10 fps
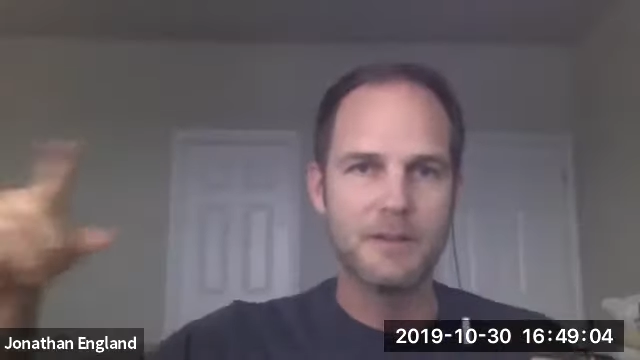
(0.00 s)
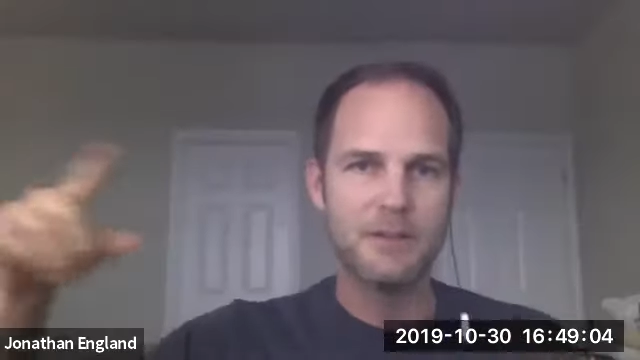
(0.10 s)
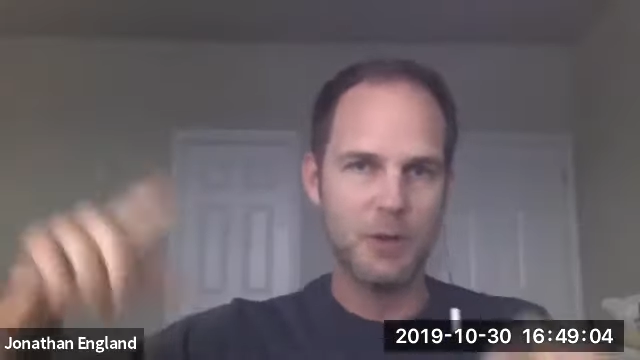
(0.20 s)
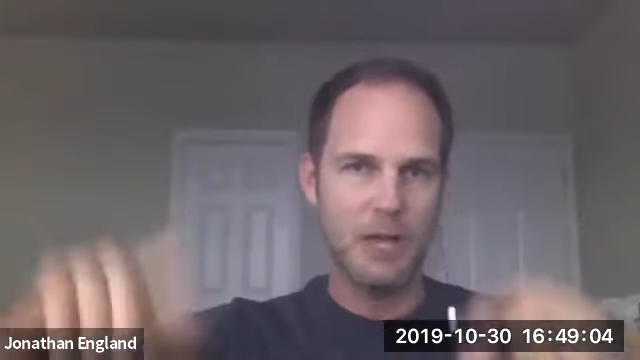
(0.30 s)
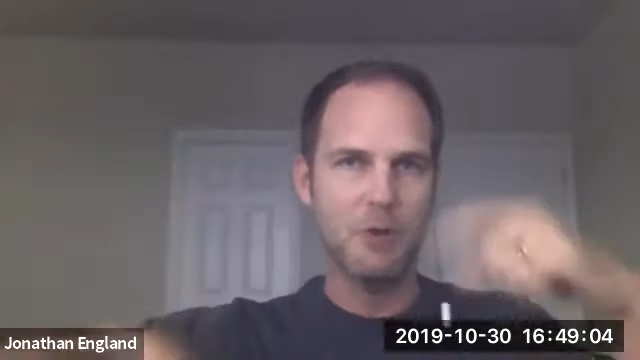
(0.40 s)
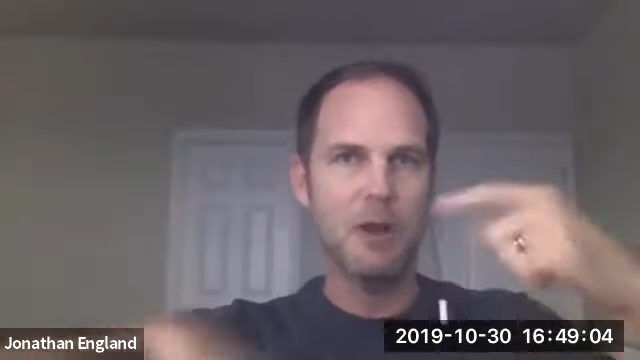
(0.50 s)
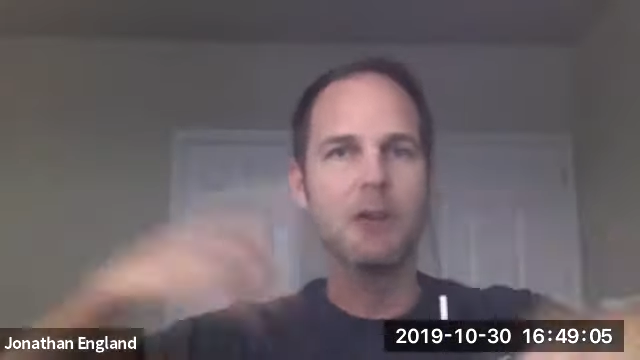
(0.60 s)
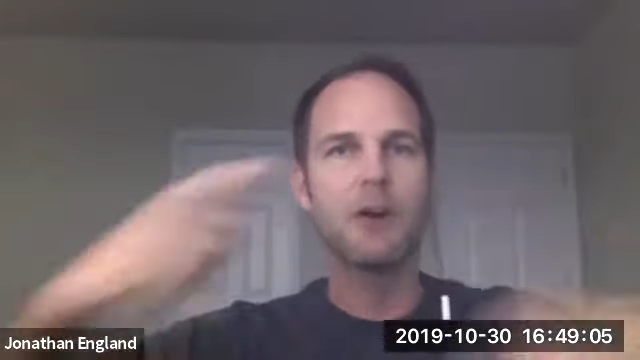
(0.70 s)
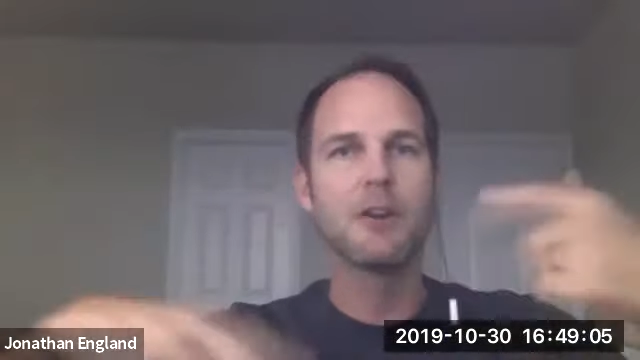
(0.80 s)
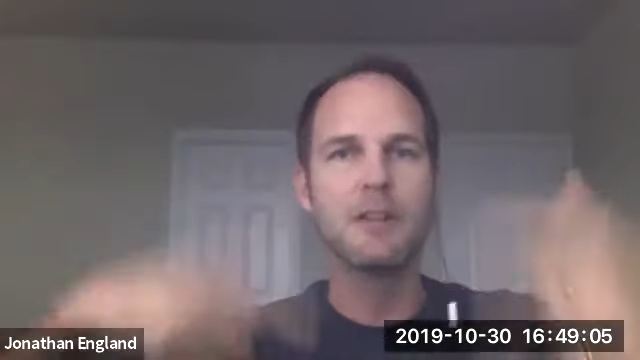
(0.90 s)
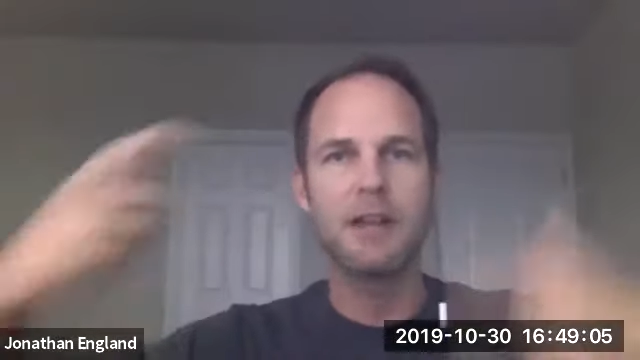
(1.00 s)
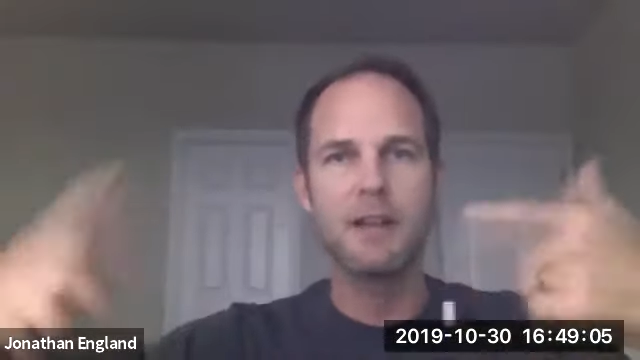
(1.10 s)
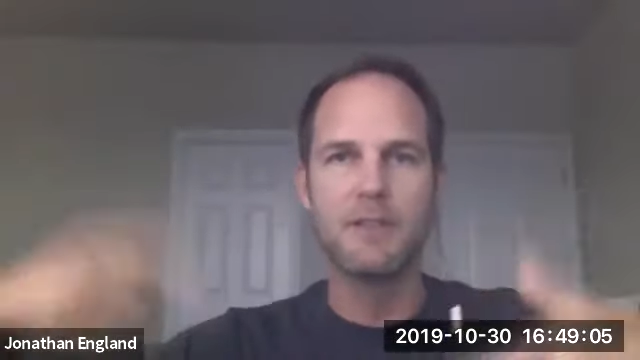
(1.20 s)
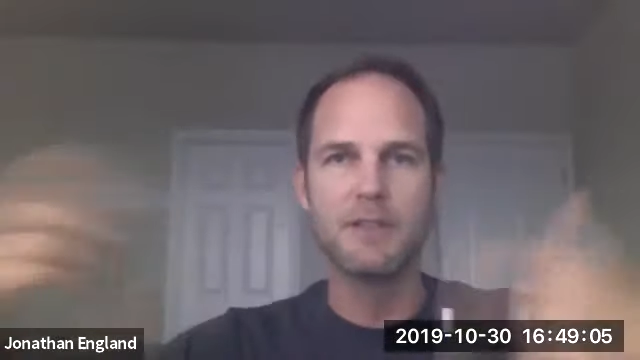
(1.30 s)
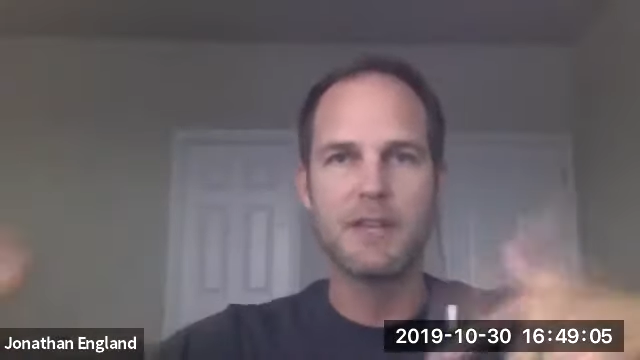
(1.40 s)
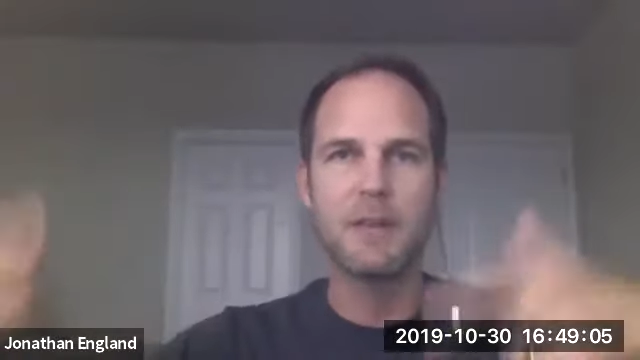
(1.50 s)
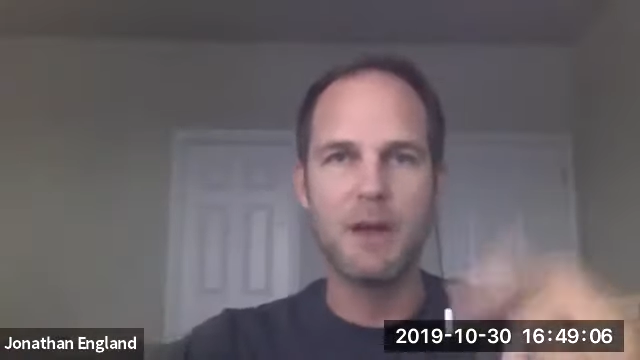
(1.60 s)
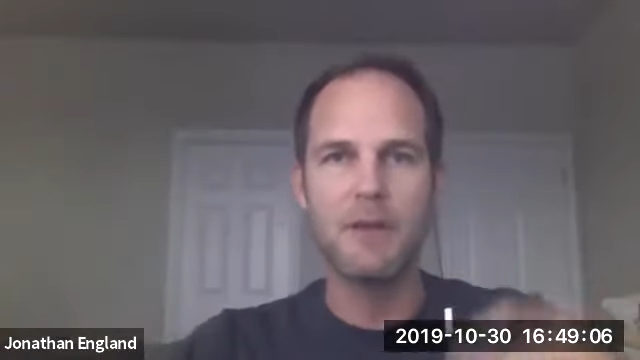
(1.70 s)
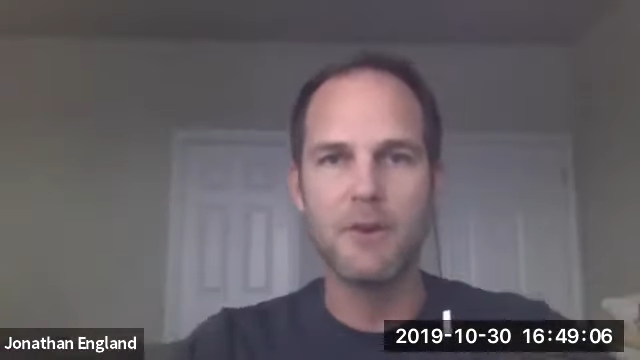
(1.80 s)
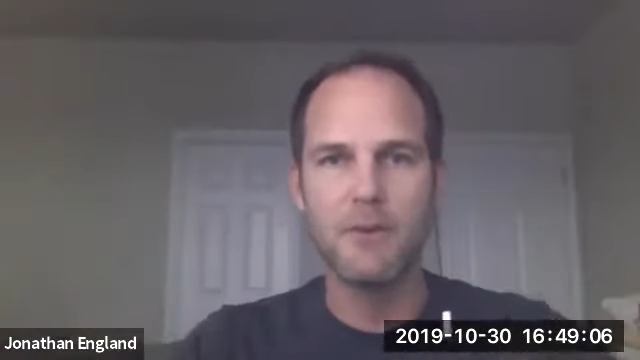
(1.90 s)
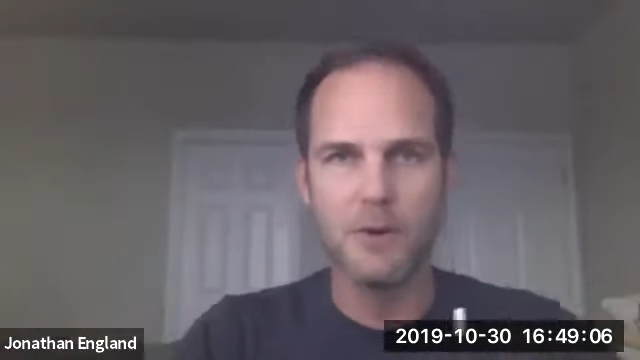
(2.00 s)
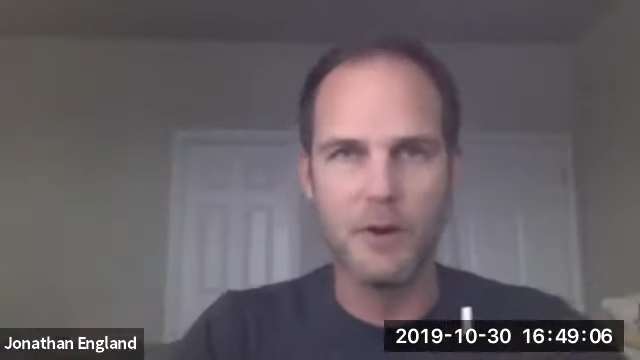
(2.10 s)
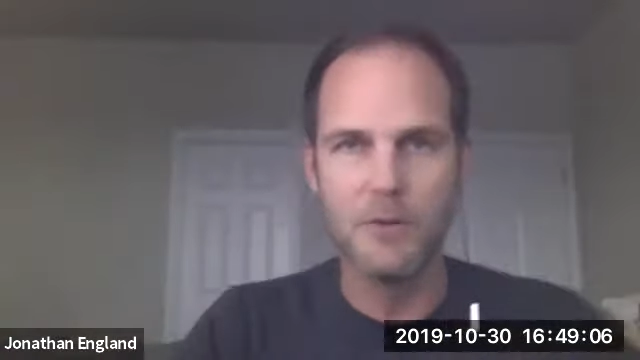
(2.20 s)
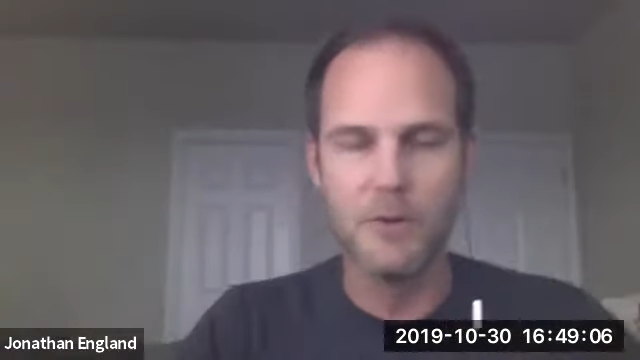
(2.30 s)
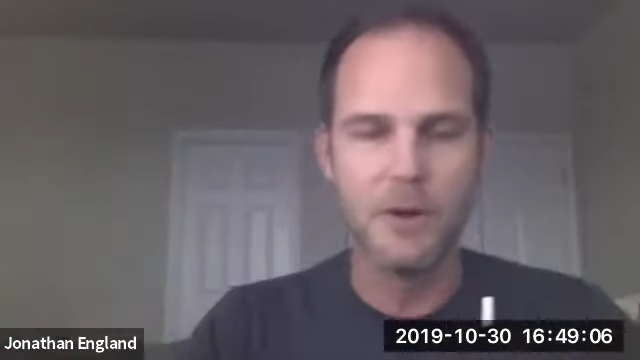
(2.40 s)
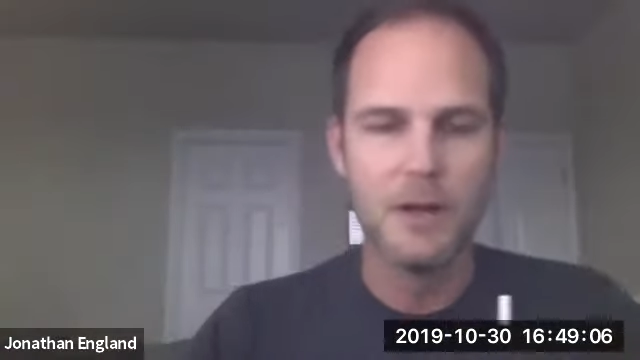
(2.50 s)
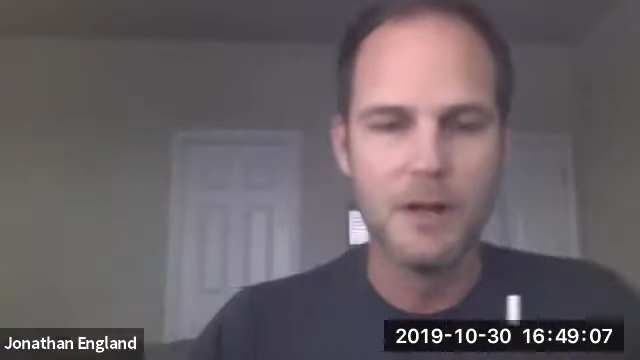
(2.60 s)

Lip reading: So like Groundhog Day, living the same life over and over.